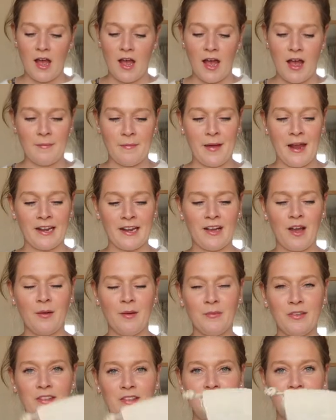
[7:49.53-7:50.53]
Um, and it
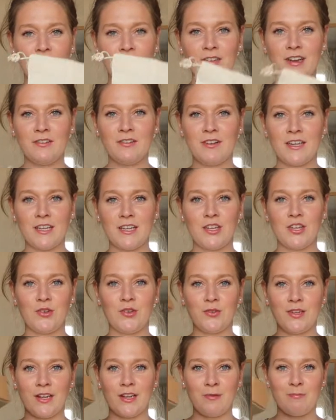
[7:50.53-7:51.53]
comes in this really, really
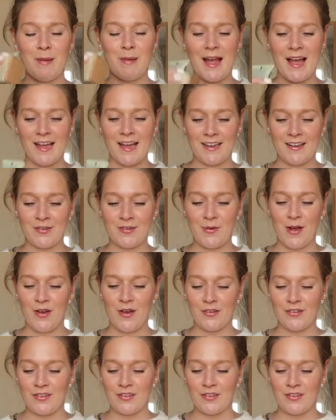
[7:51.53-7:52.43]
cute little bag as well,